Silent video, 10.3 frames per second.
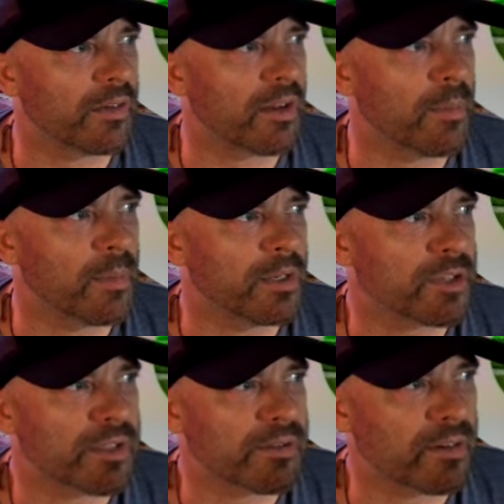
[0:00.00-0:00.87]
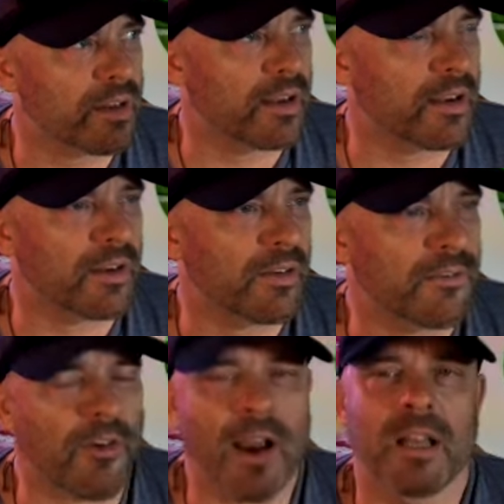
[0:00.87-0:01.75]
I mean, just
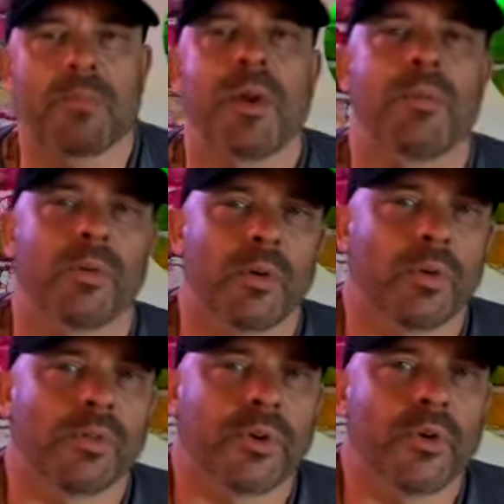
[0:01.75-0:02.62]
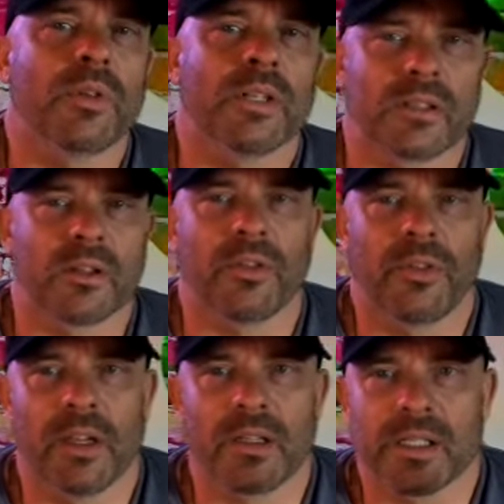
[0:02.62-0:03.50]
finding people that will do these little
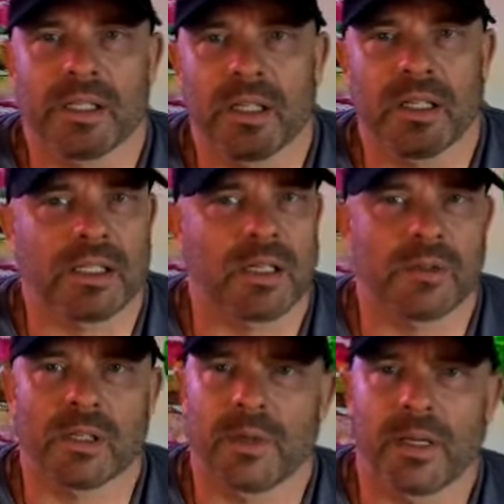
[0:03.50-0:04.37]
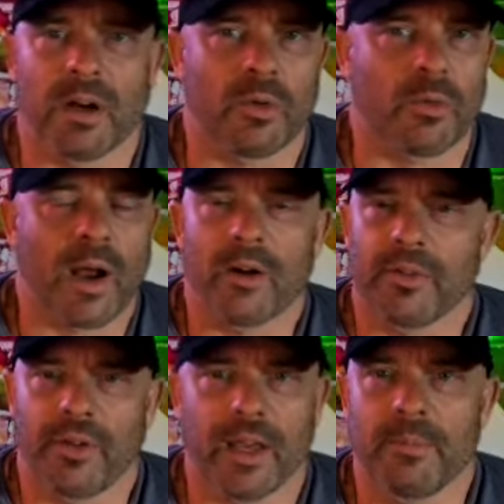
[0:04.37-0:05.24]
things, it seems to be a rare
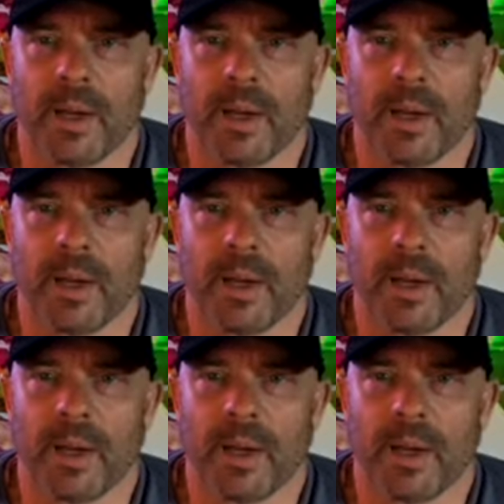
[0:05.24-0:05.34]
thing.